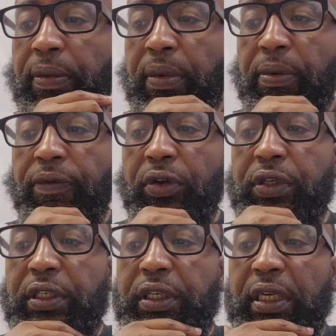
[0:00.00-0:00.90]

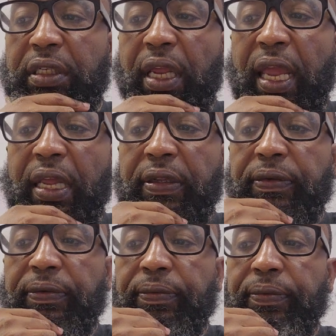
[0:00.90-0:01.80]
verses 6 to 8.
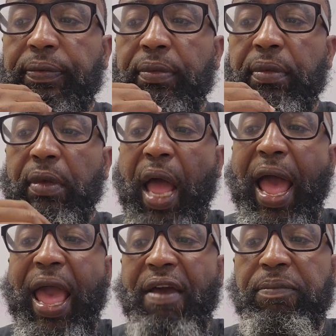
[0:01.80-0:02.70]
I
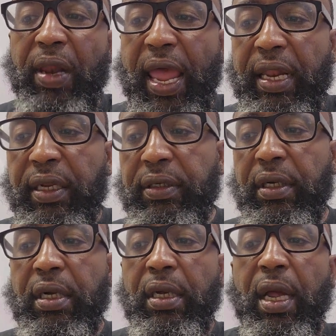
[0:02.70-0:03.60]
have planted,
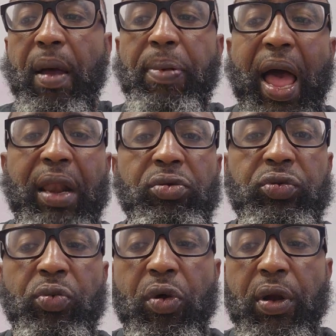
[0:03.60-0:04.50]
Apollos
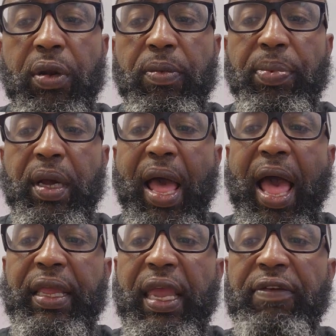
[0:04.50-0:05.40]
watered, but
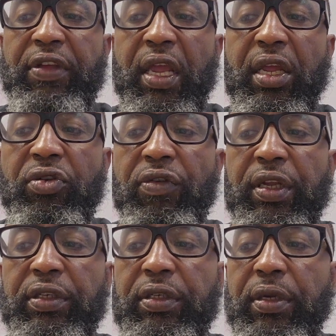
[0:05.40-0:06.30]
God gave the
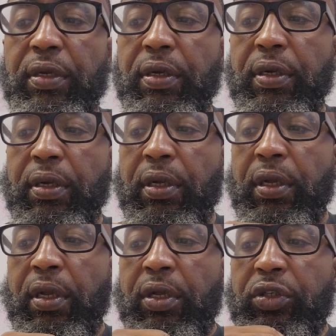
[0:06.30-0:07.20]
increase.
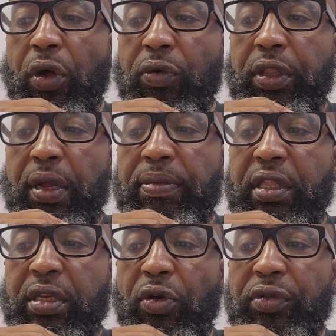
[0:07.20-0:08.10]
So then
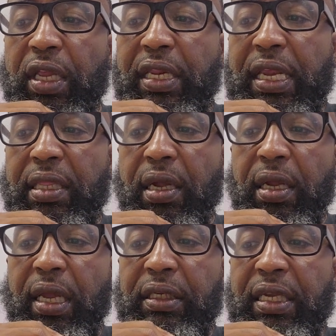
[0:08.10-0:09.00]
neither
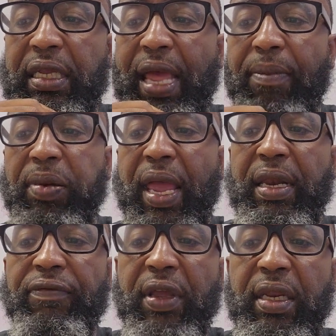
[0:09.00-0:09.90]
is he that
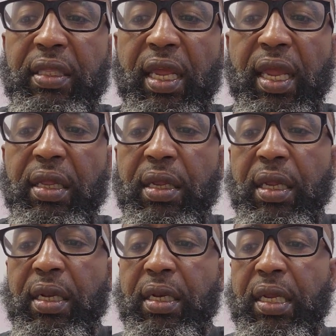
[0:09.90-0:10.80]
planteth anything,
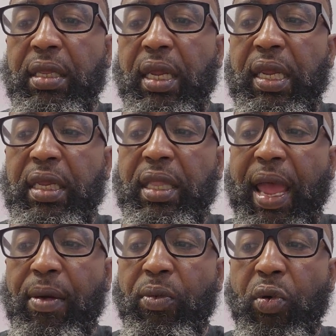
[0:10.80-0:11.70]
neither he
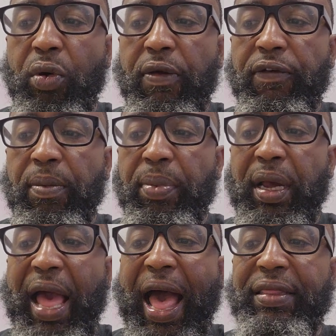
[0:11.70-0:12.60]
that watereth, but
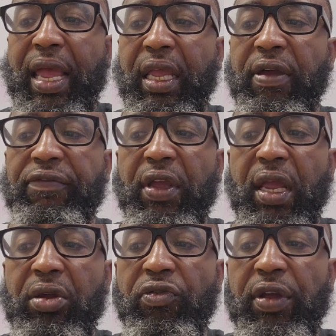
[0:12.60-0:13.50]
God that giveth the
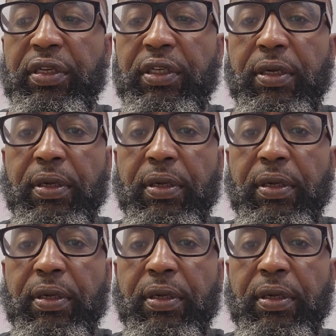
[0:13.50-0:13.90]
increase.